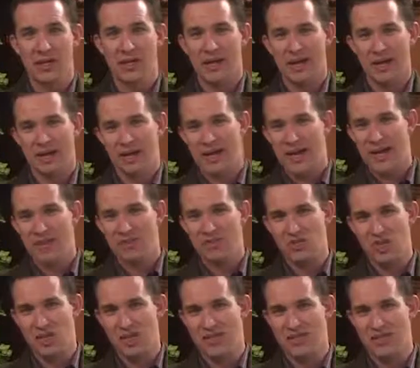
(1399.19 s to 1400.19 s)
And yet
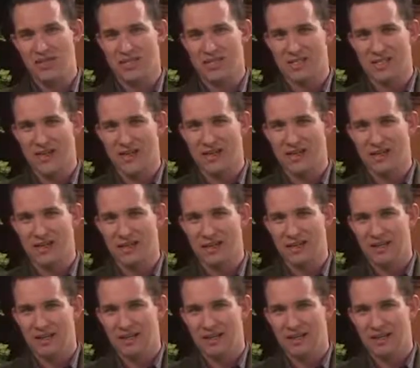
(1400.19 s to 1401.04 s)
Jesus said,